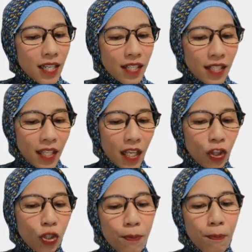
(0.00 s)
said
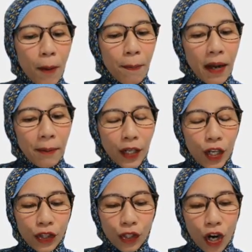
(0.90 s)
to
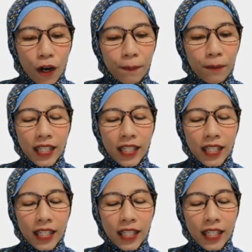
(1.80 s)
popmama.com